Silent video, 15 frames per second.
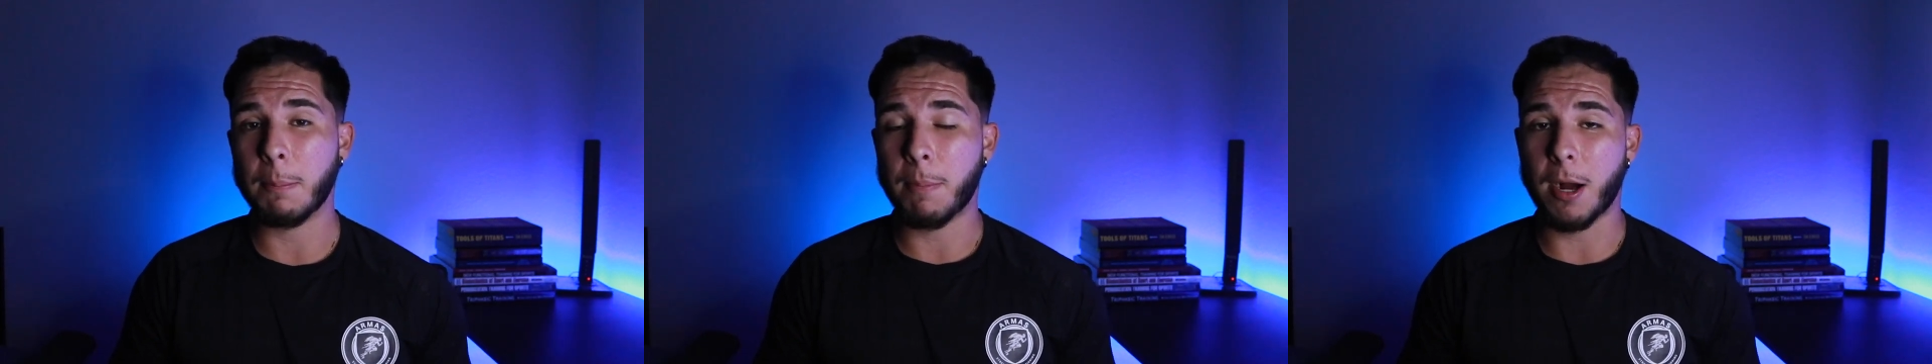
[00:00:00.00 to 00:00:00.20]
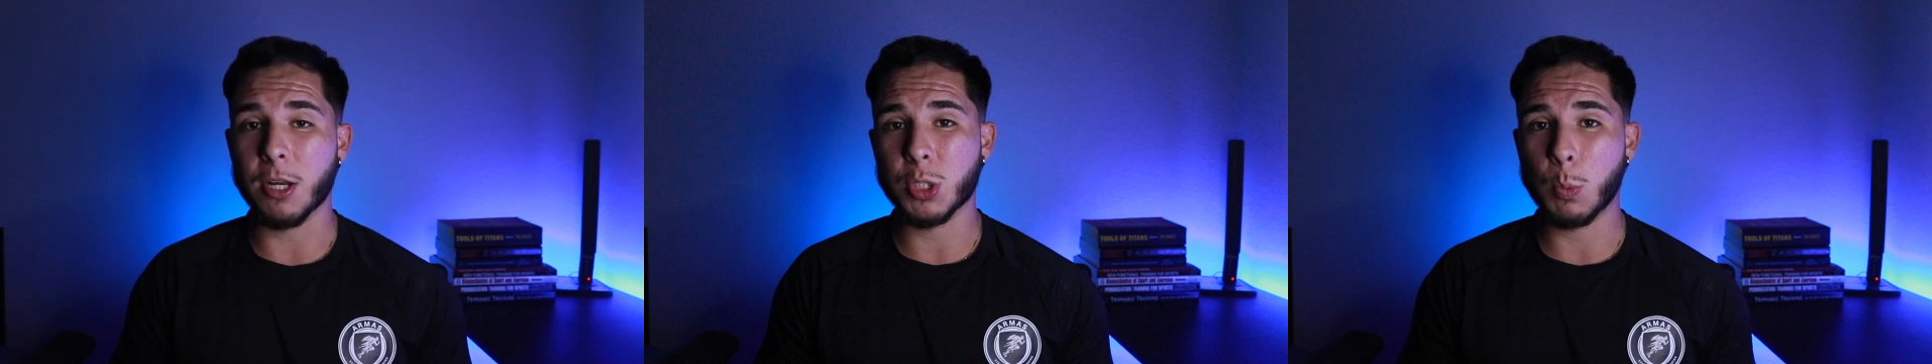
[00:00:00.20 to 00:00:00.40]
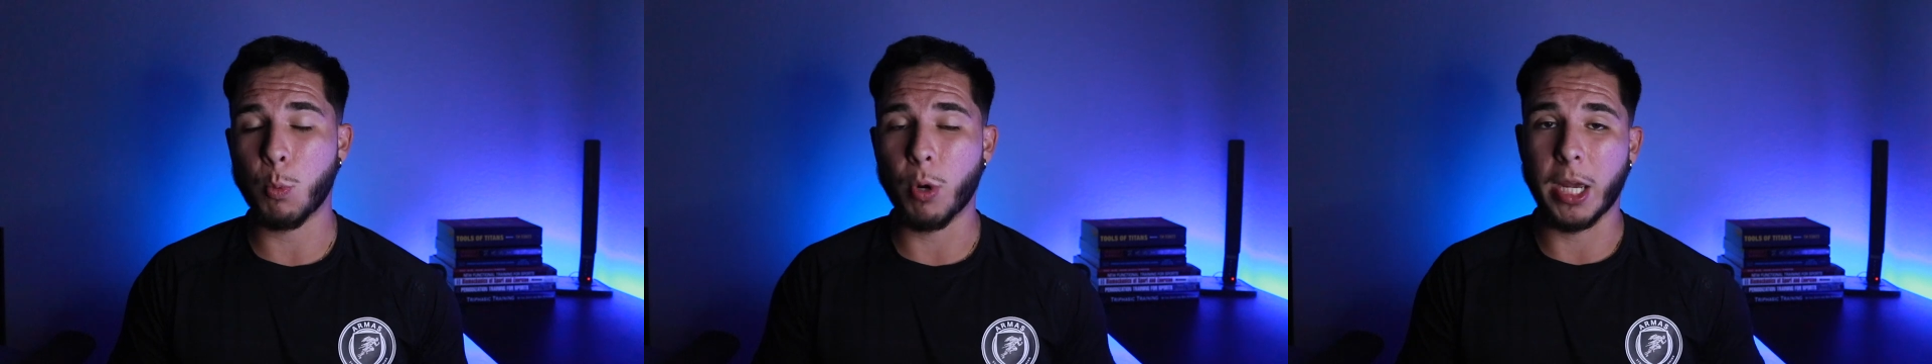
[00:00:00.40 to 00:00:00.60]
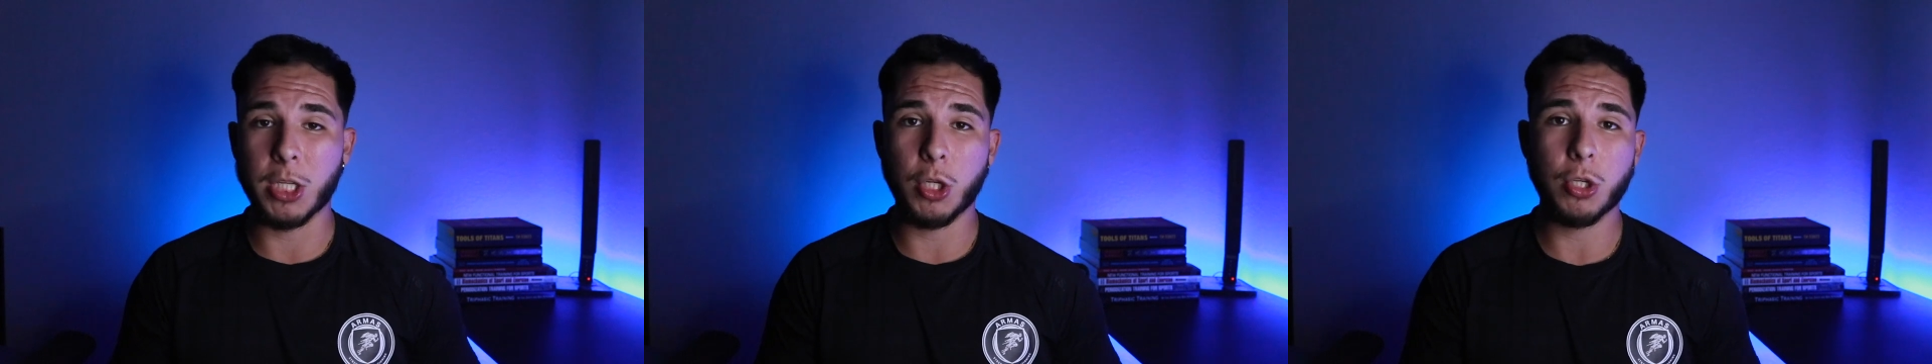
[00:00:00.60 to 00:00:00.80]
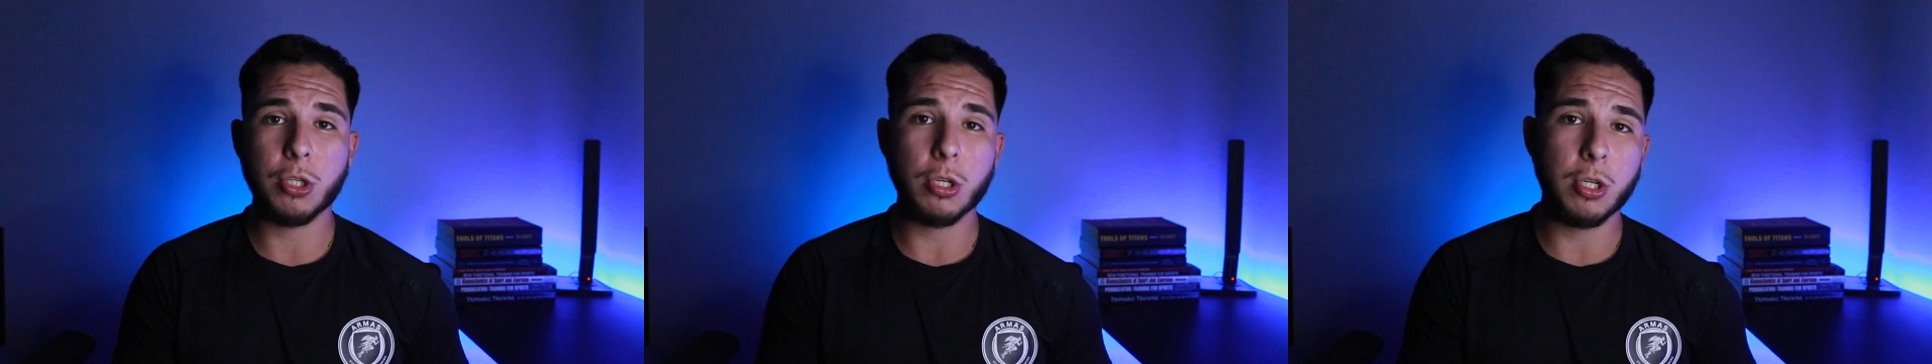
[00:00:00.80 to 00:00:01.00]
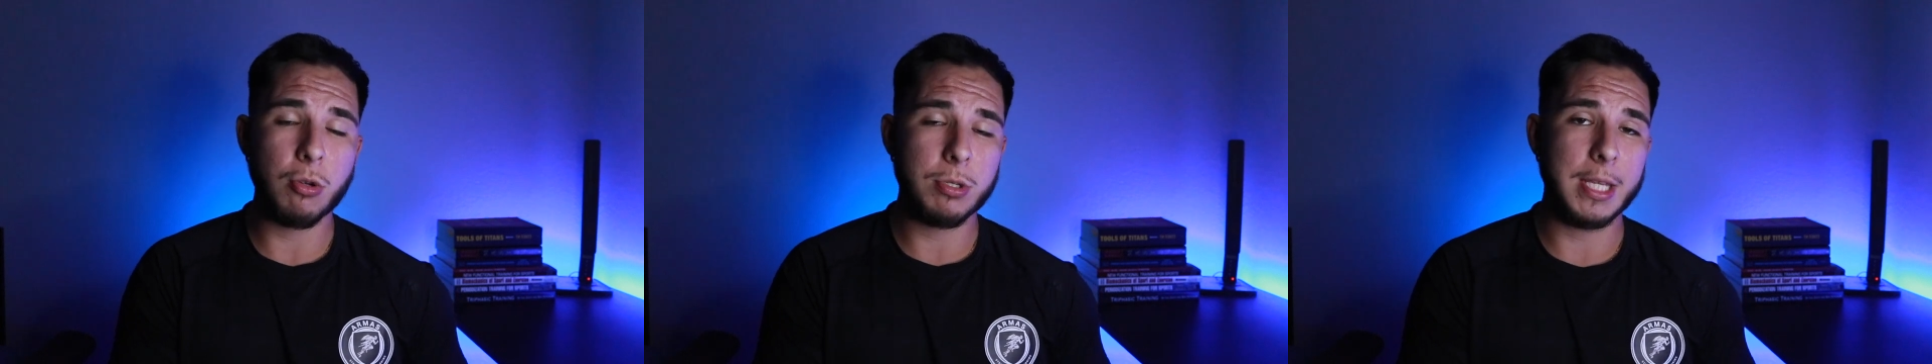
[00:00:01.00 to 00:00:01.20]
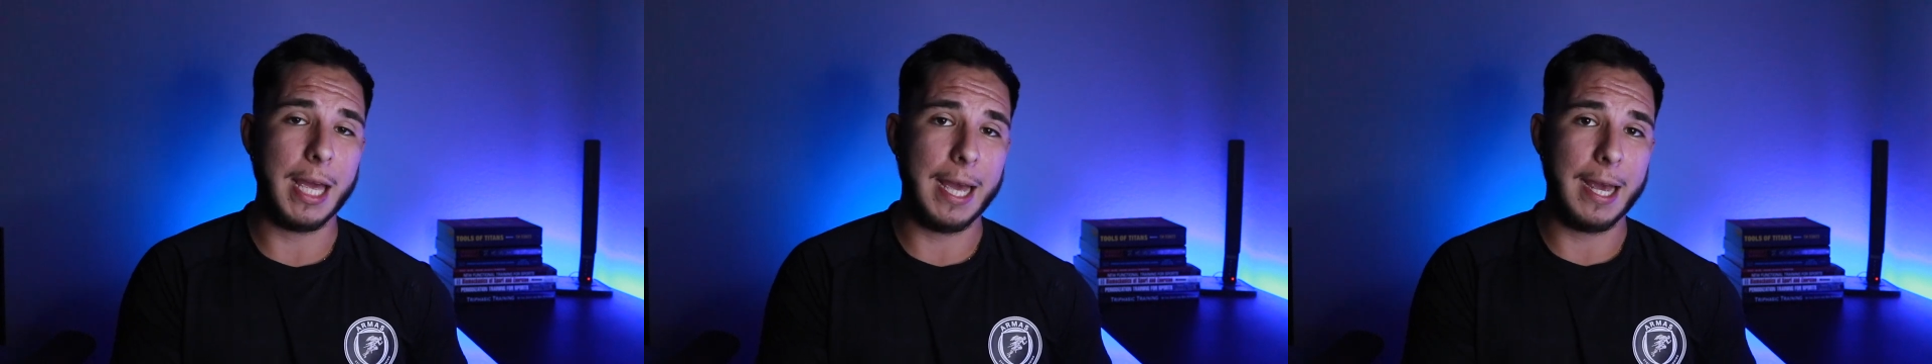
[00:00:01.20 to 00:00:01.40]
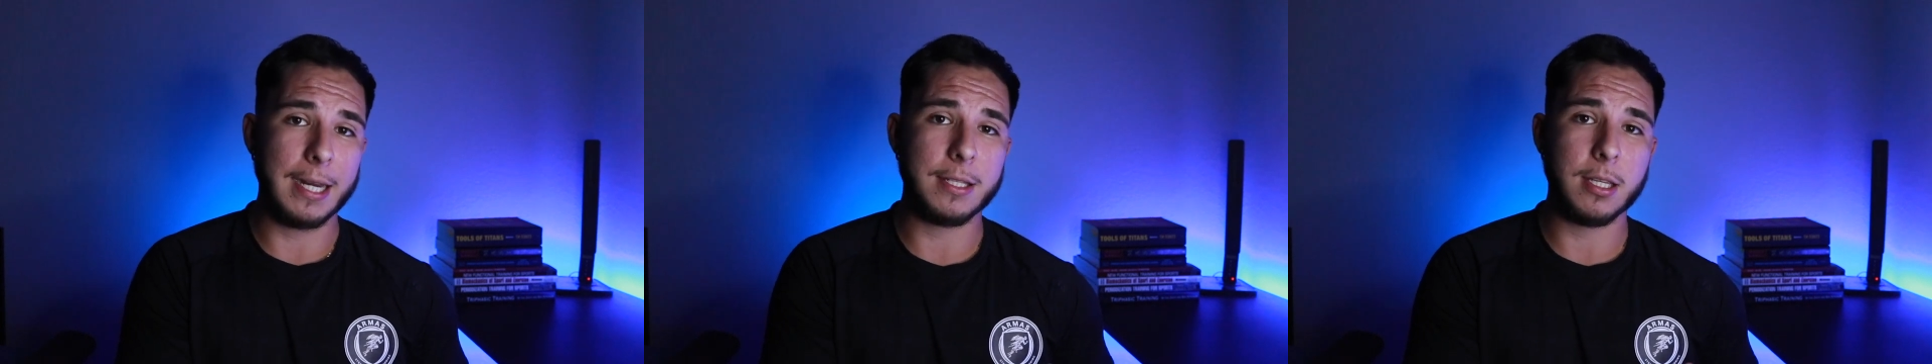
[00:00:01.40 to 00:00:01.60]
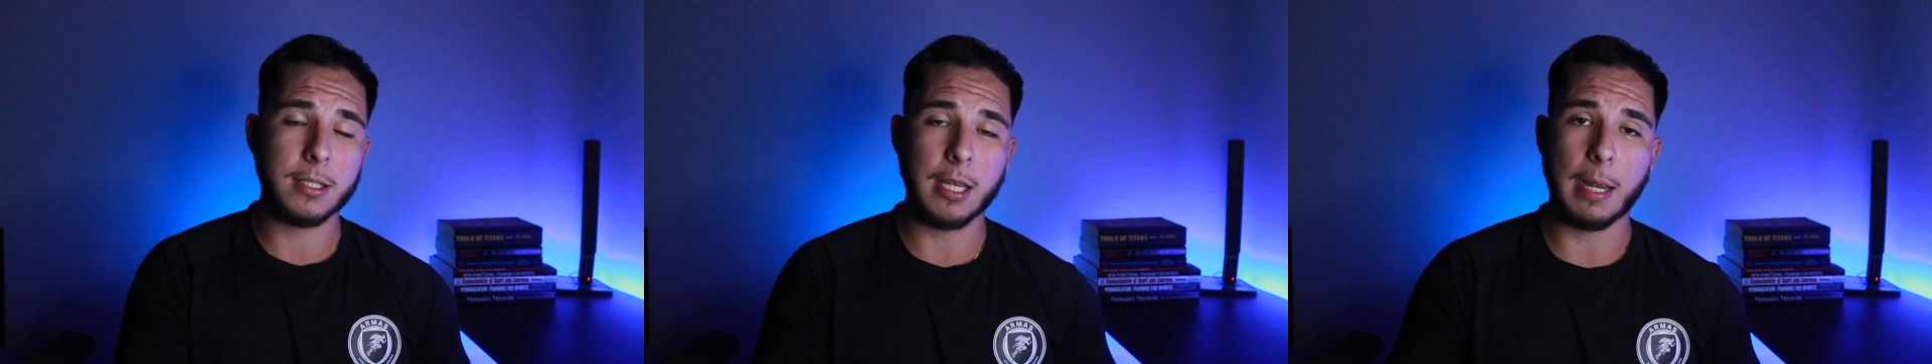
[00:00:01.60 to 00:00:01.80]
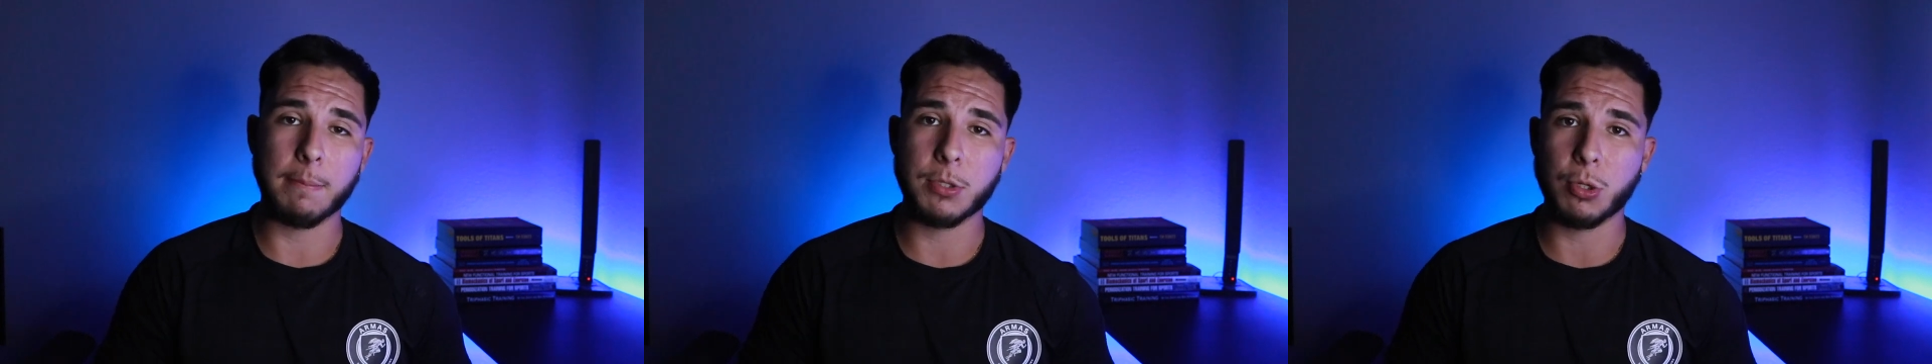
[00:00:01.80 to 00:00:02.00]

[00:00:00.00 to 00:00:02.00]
possible and you should use that excess time